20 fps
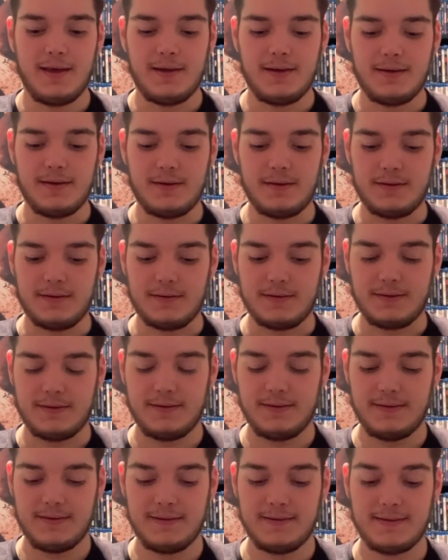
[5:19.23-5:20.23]
it
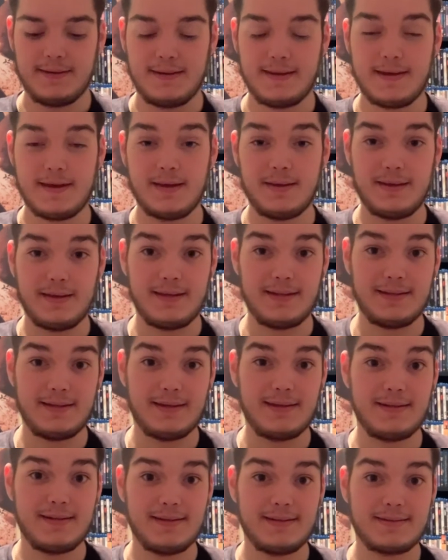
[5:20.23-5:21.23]

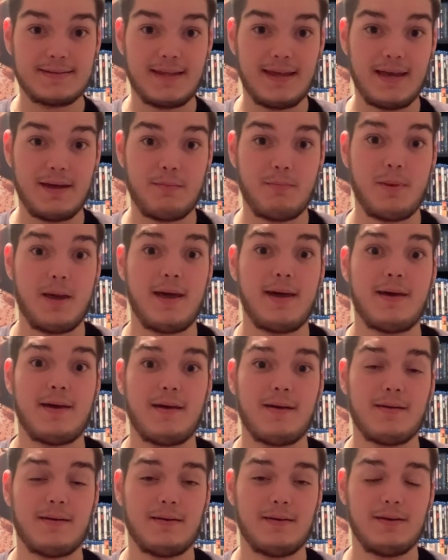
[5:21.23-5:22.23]
is that
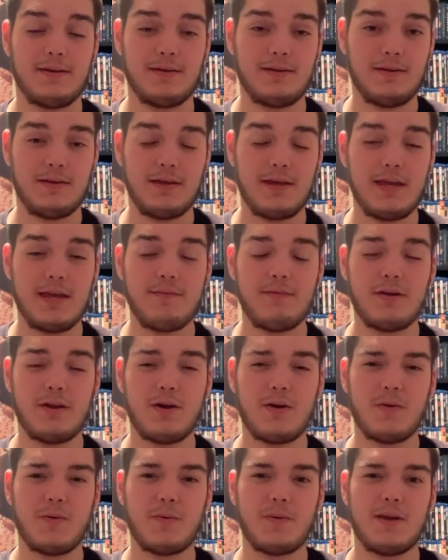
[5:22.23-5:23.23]
bad. Even
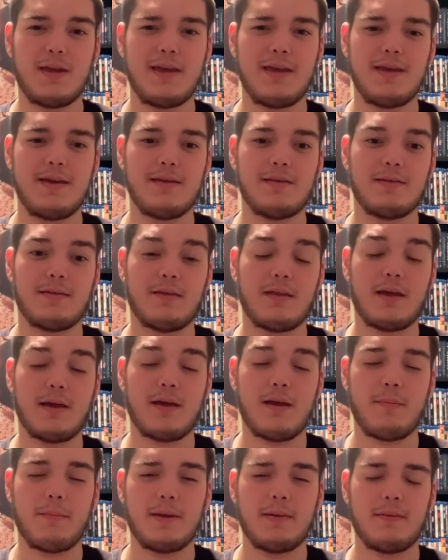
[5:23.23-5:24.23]
though he
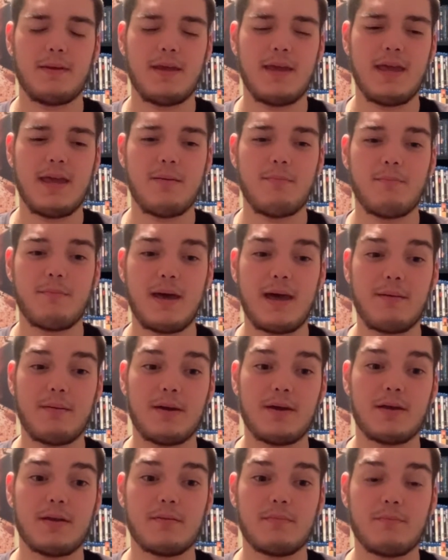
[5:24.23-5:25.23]
and
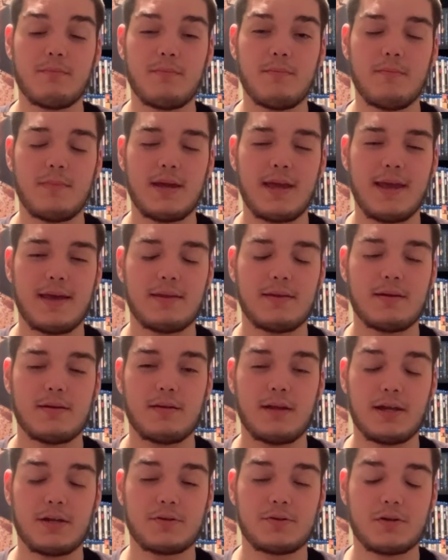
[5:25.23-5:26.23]
Batman began to,
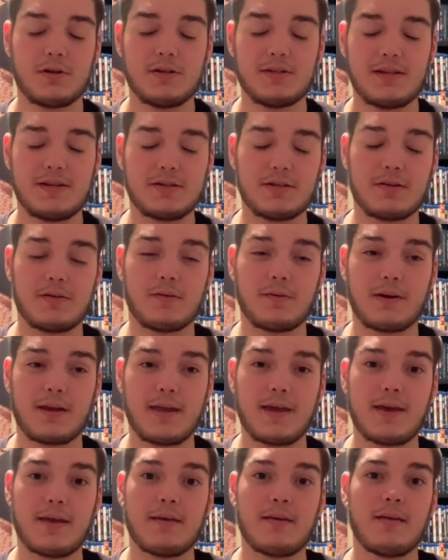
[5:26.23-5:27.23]
like, trust each other
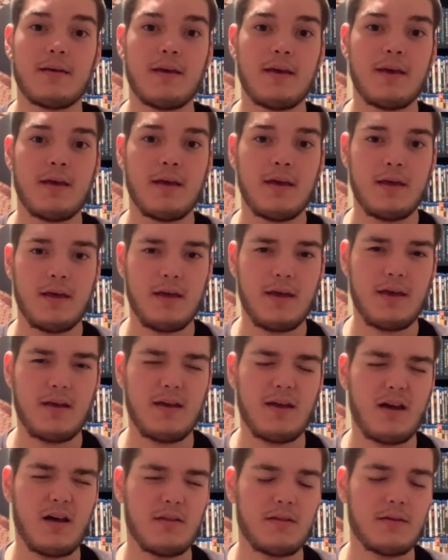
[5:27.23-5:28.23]
again in
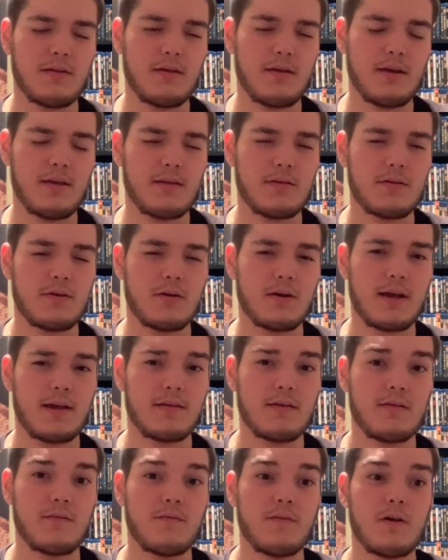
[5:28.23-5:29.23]
the third
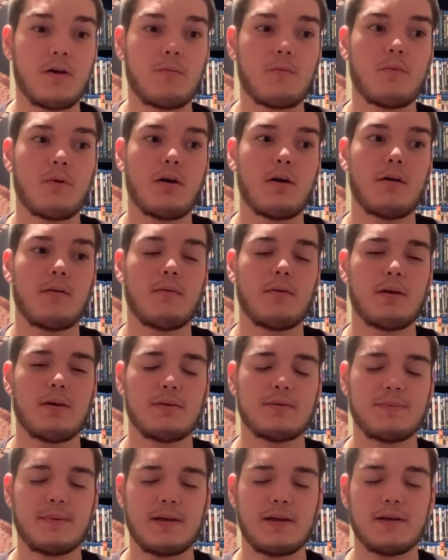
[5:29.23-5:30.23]
act of the film,
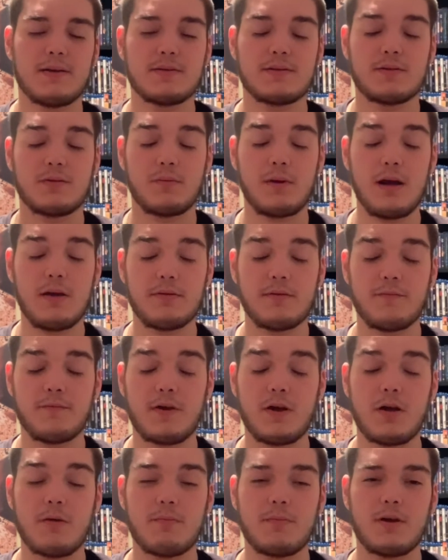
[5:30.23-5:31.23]
is because throughout the
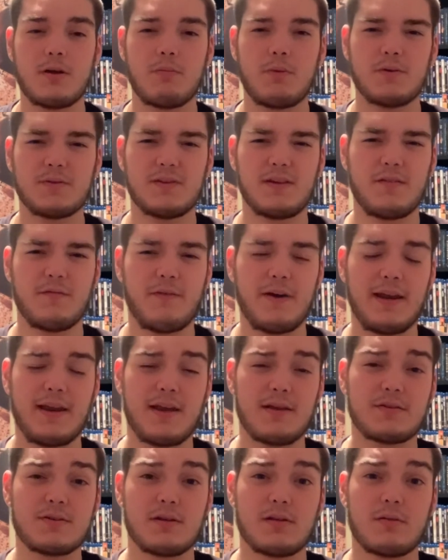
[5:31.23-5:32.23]
film, they're mostly fighting
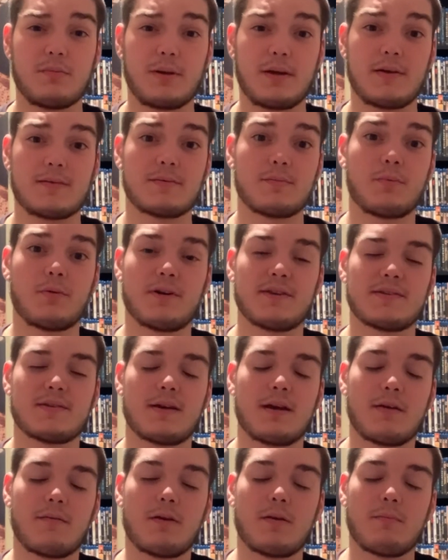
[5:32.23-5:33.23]
each other because of Poison
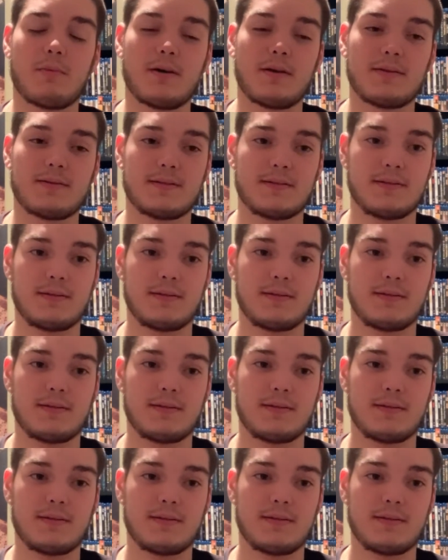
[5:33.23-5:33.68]
Ivy, but